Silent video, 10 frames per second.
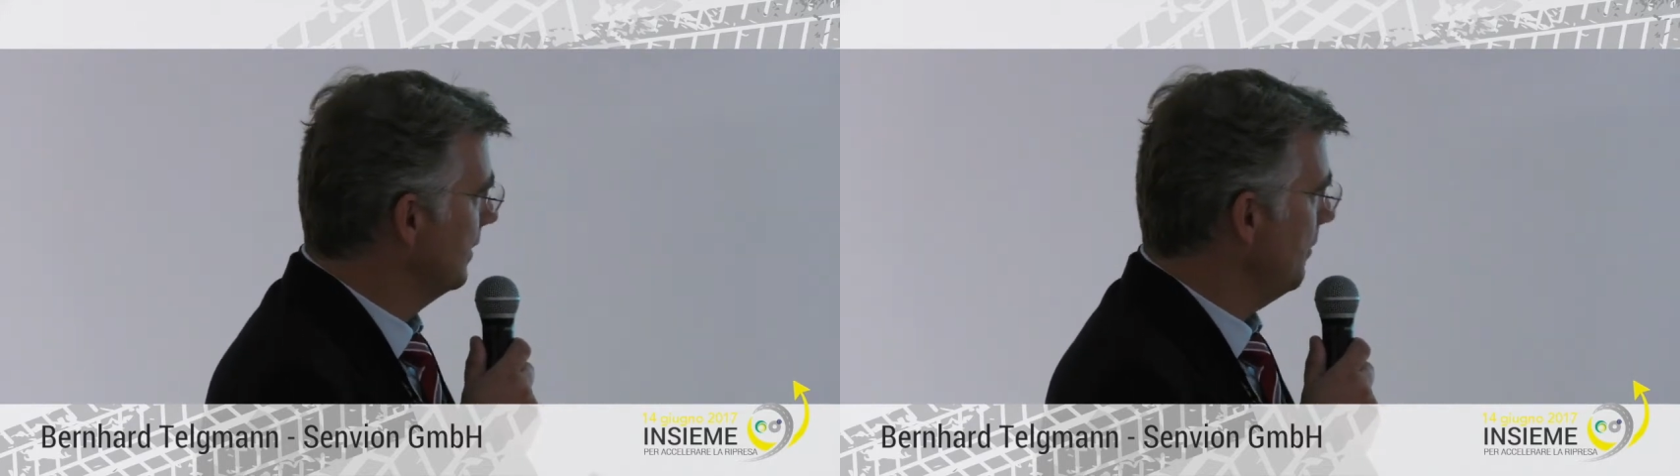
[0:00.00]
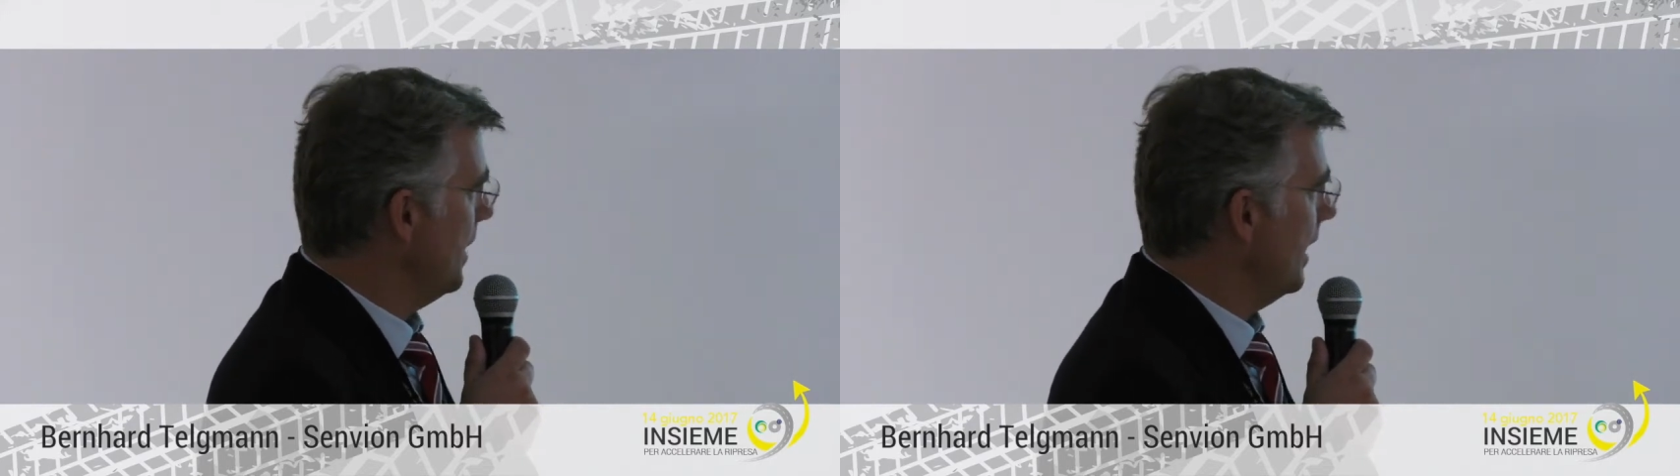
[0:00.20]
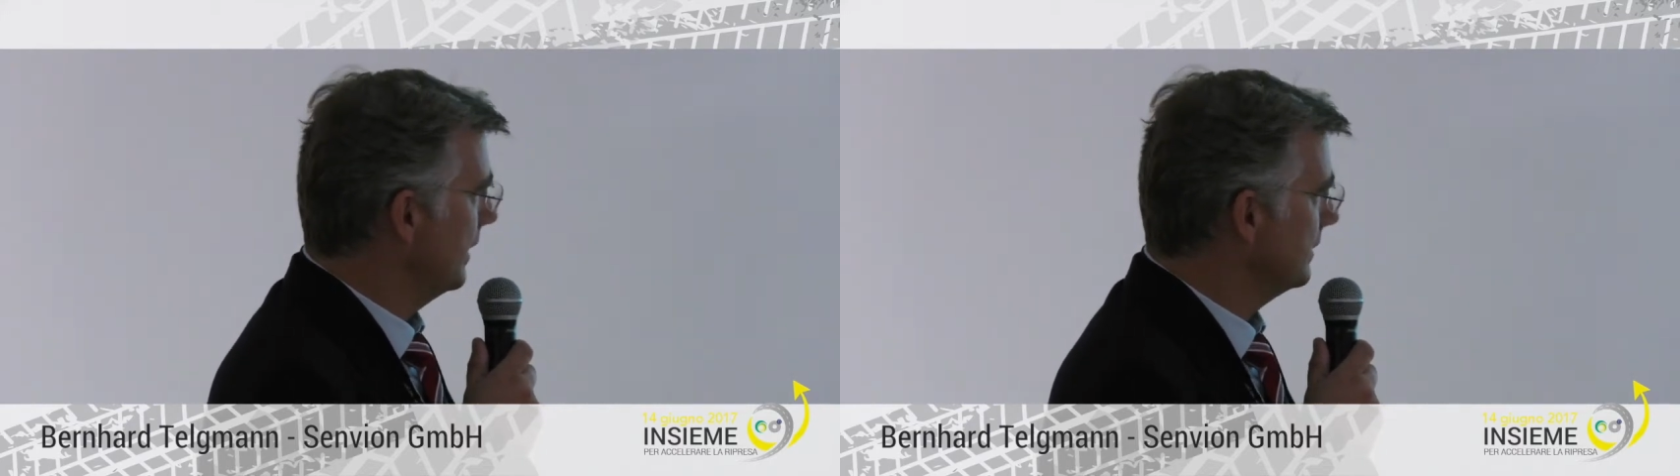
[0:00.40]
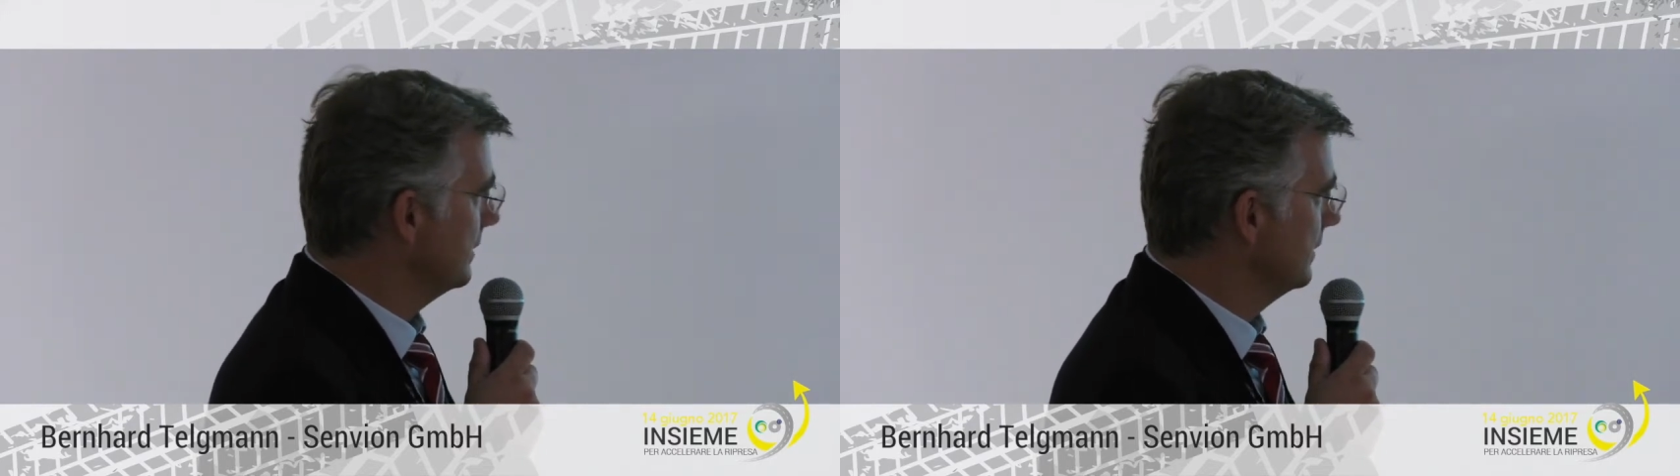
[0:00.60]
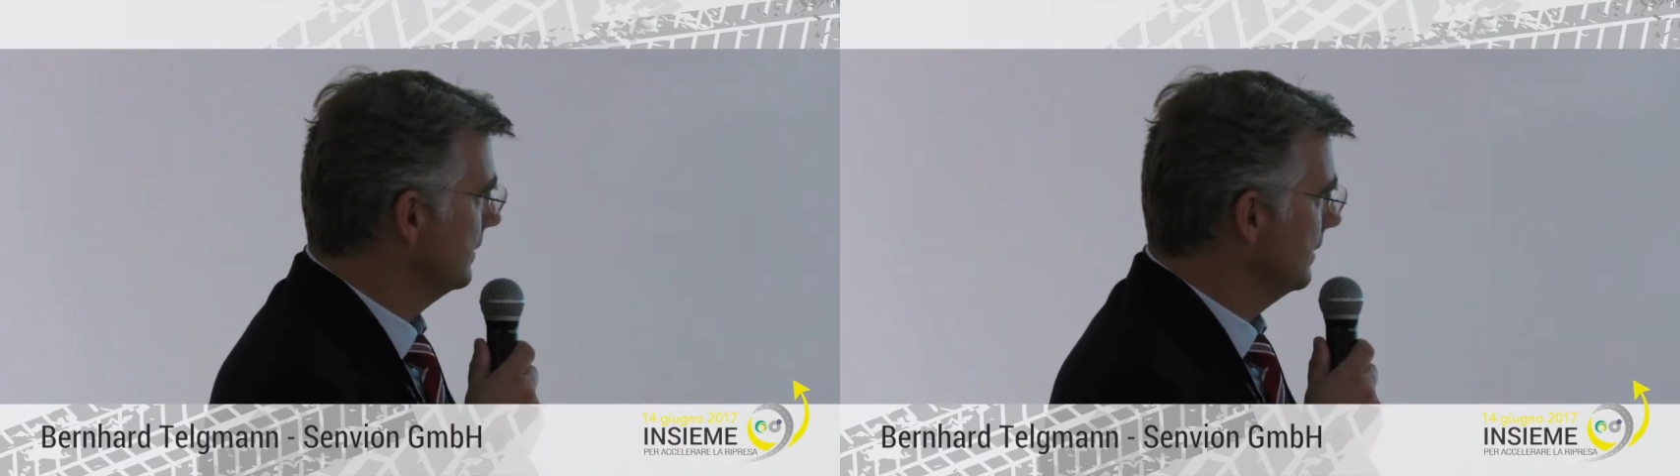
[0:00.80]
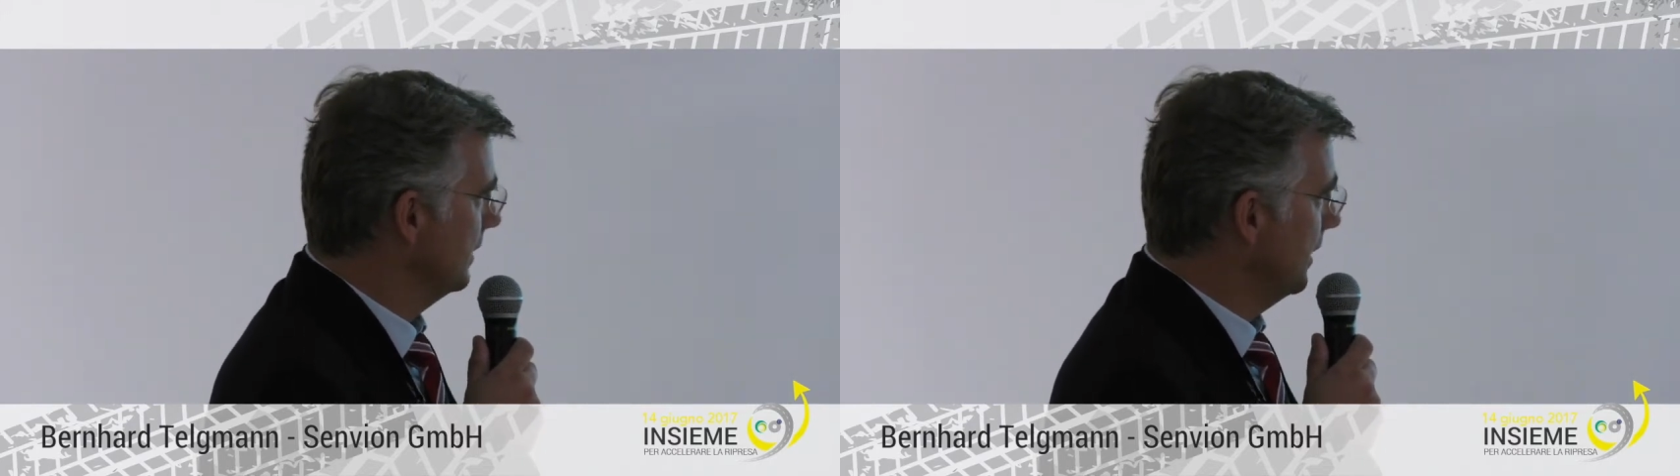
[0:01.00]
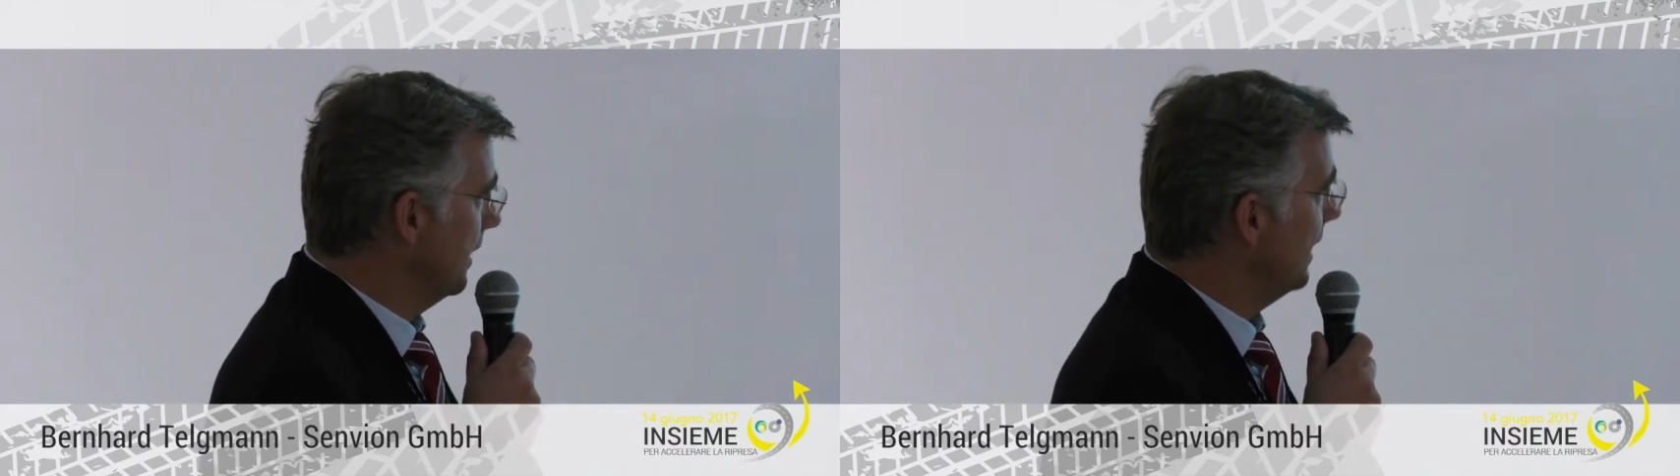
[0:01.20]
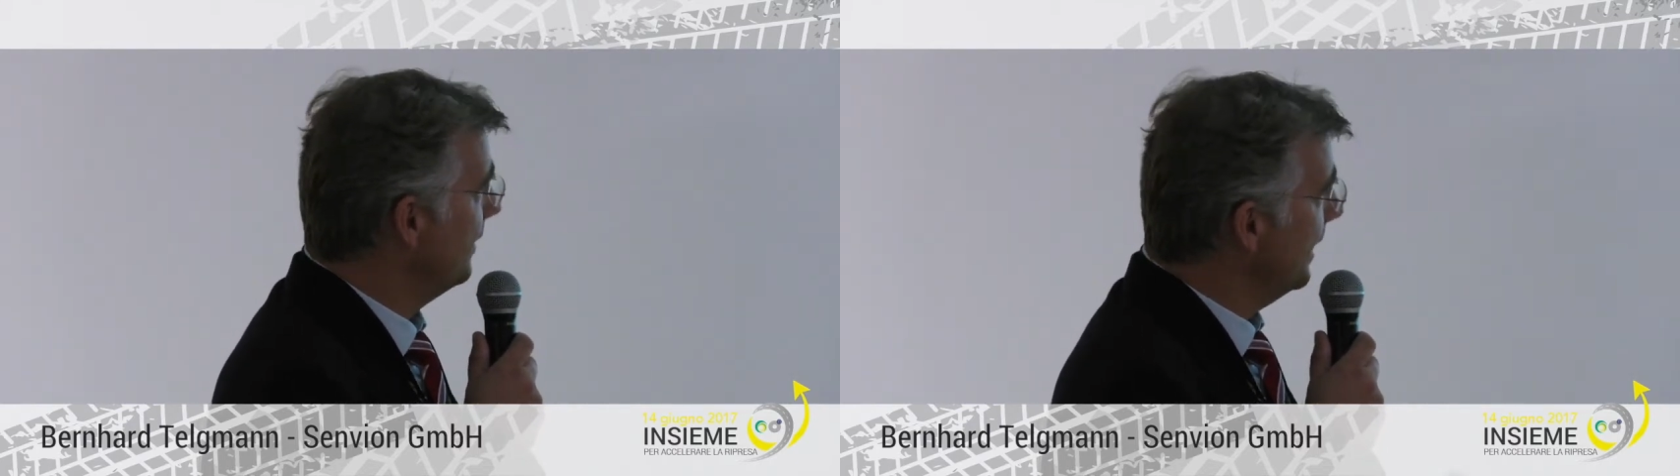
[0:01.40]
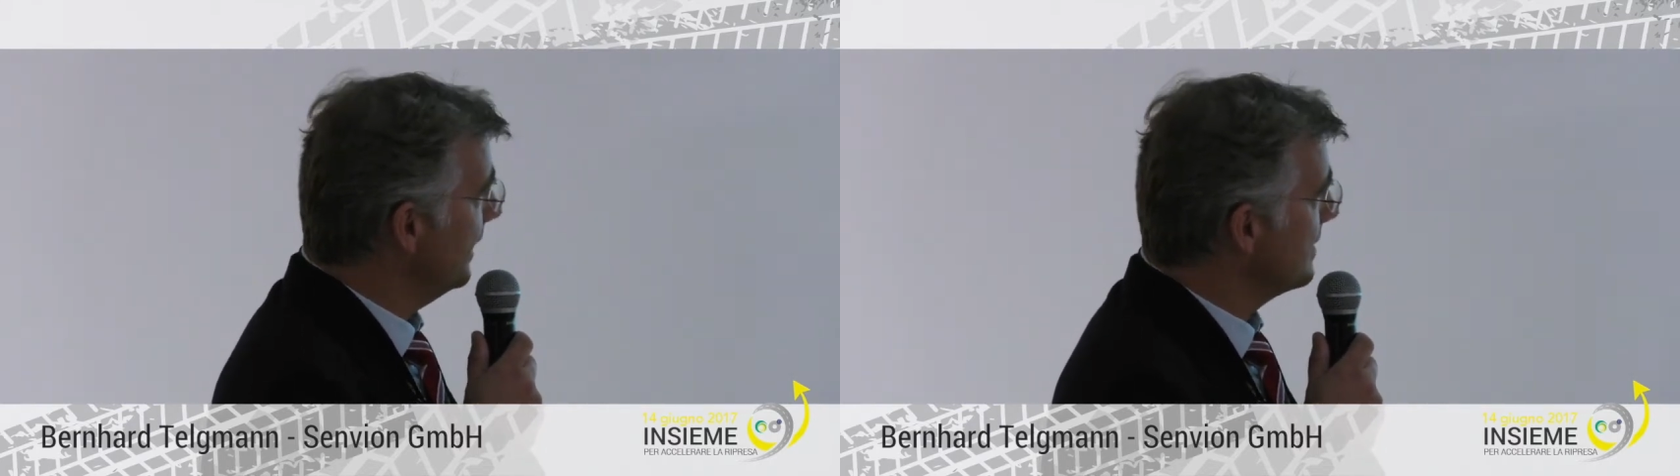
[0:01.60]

demand. And that